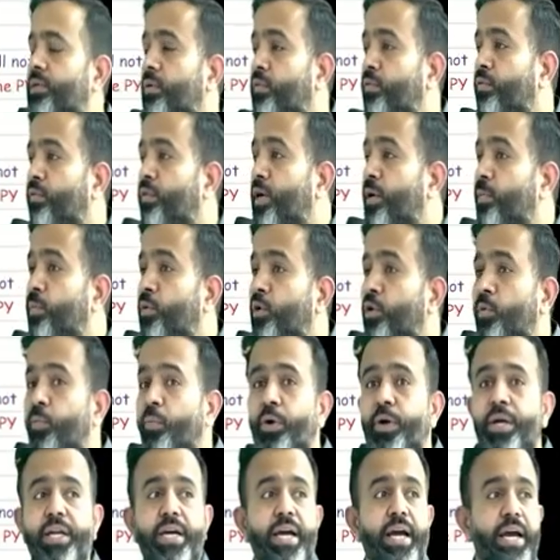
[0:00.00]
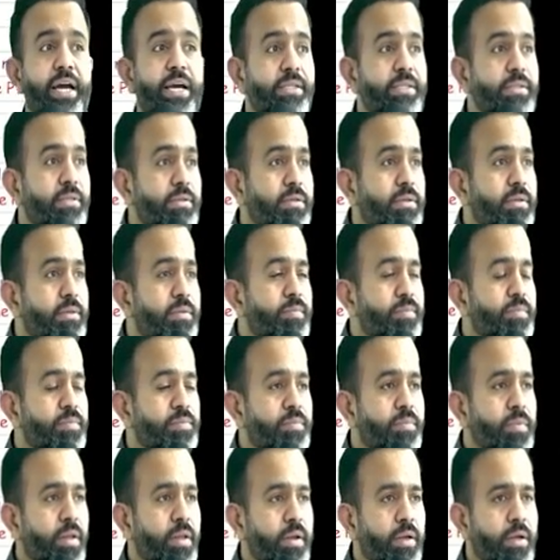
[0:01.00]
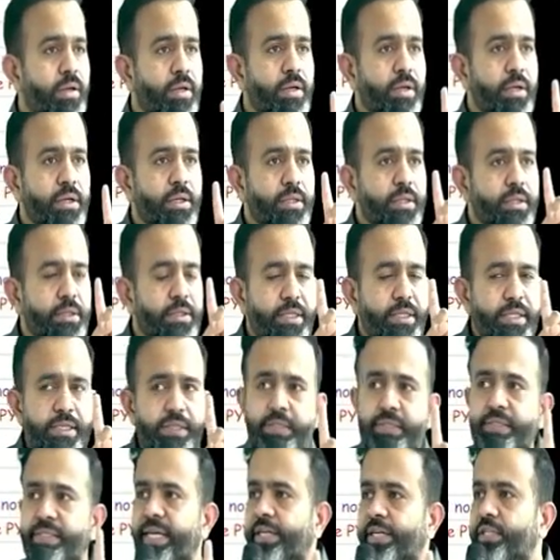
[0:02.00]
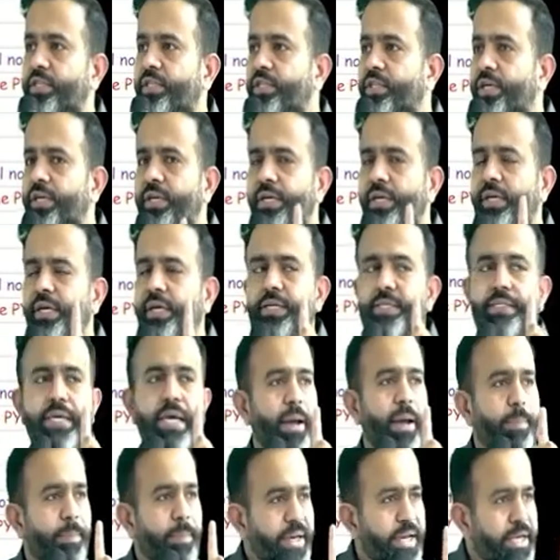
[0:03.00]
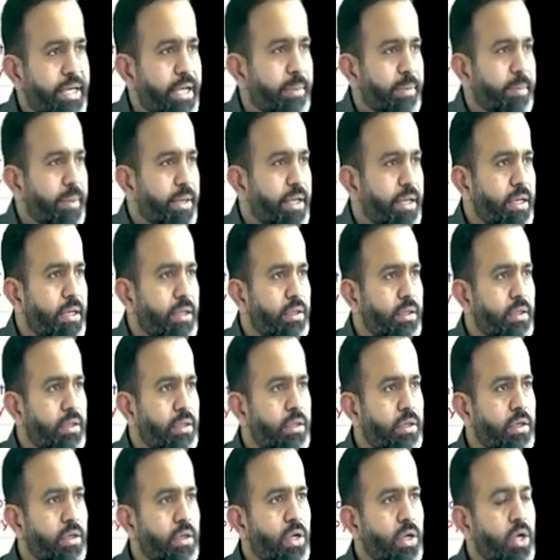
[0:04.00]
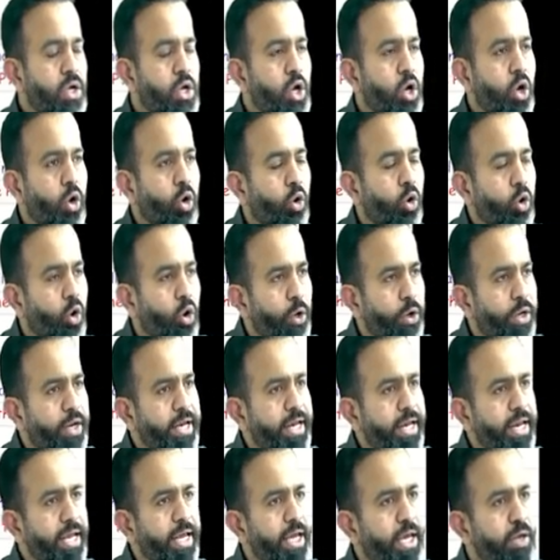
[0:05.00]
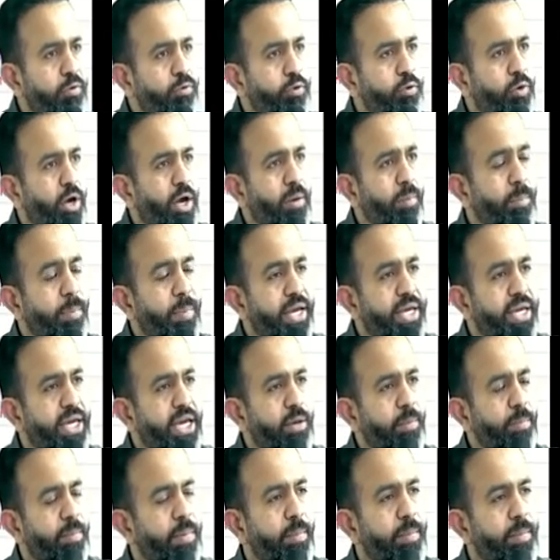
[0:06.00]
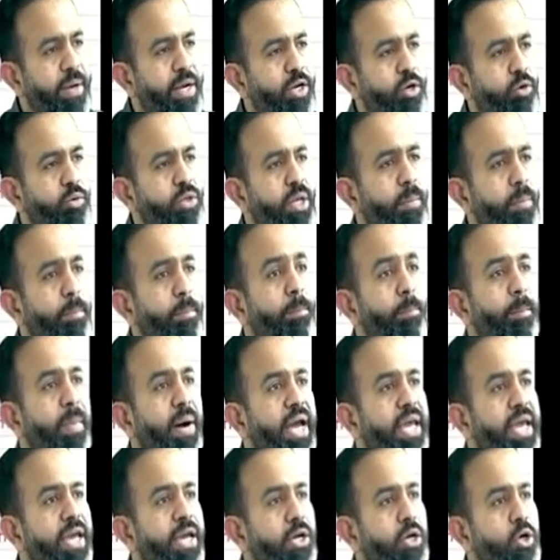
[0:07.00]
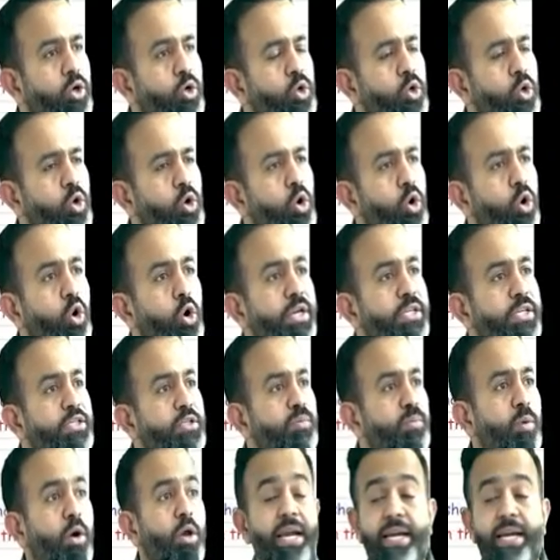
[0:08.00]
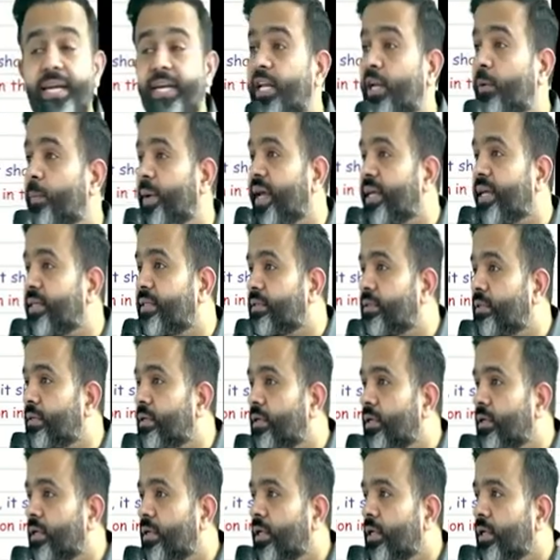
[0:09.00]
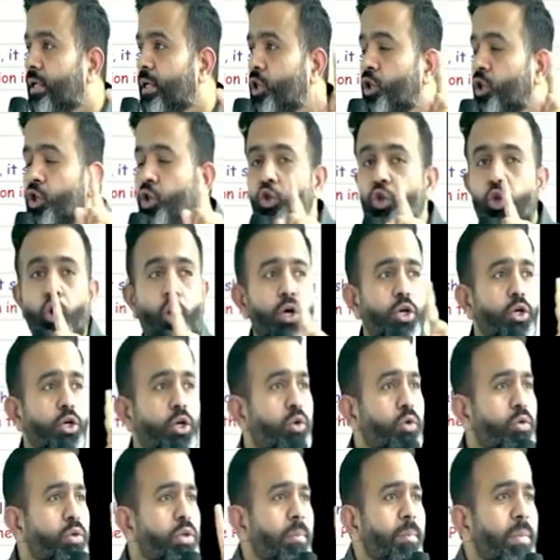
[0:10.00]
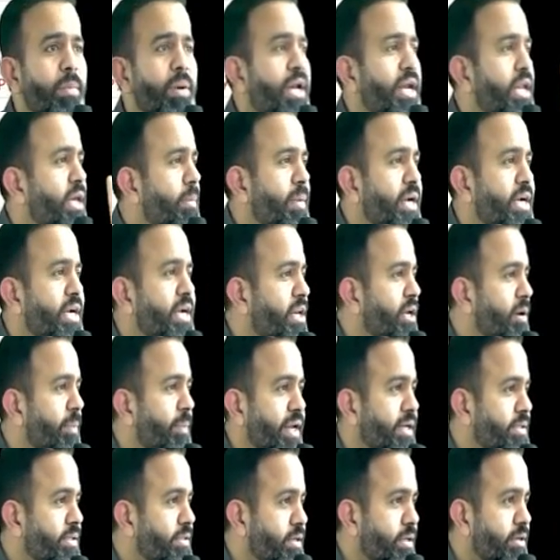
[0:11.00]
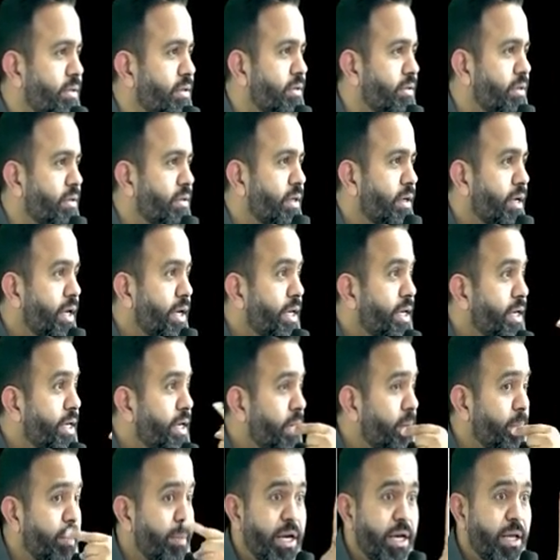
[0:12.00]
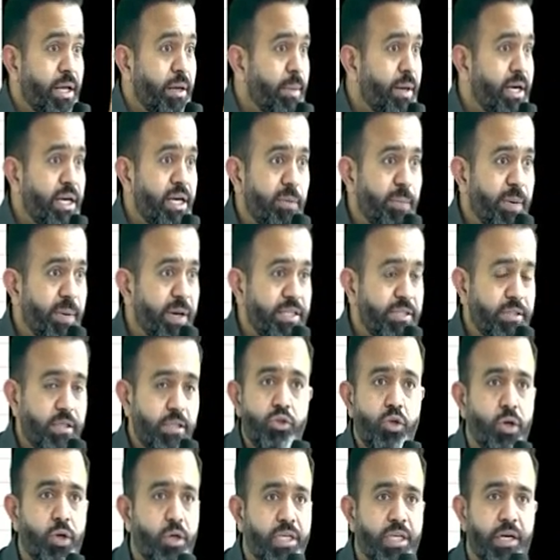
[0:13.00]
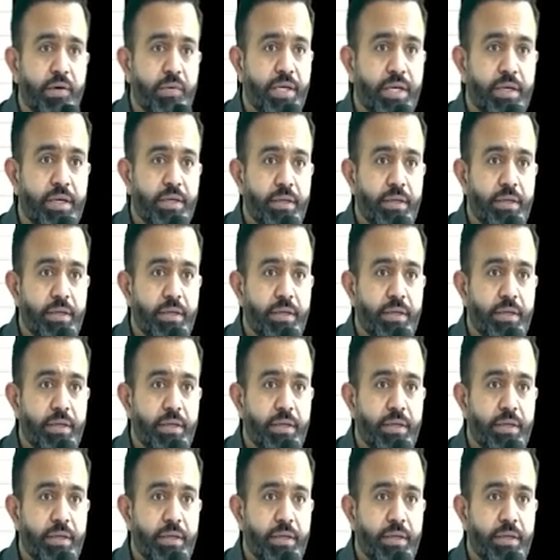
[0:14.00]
One more point, guys. This section is applicable only if you are making payment to the micro or small enterprise, not to the medium enterprise. Here, medium enterprise is not covered.